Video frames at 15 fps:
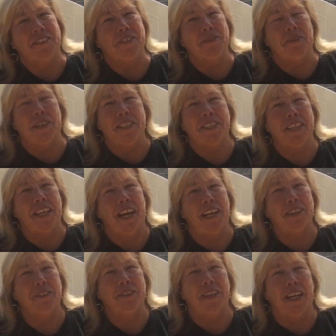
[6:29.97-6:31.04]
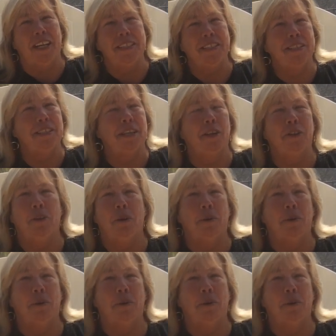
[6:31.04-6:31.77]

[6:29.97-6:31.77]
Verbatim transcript: Just want to say hi to you guys and tell you